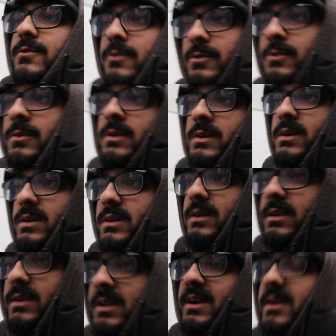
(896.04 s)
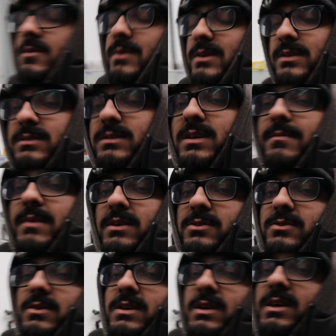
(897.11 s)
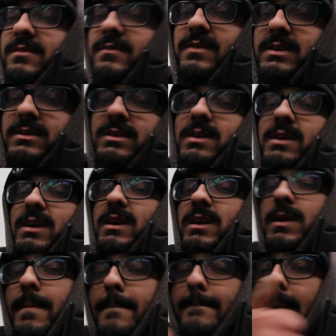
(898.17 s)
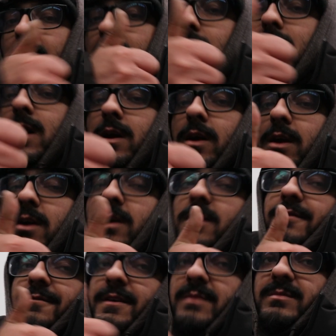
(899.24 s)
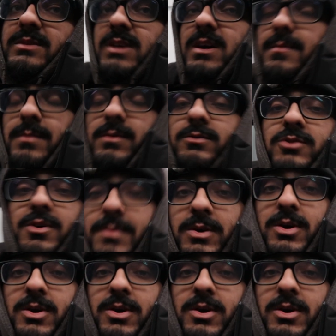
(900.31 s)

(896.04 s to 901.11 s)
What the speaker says: If you like what you see, make sure you give it a thumbs up. Drop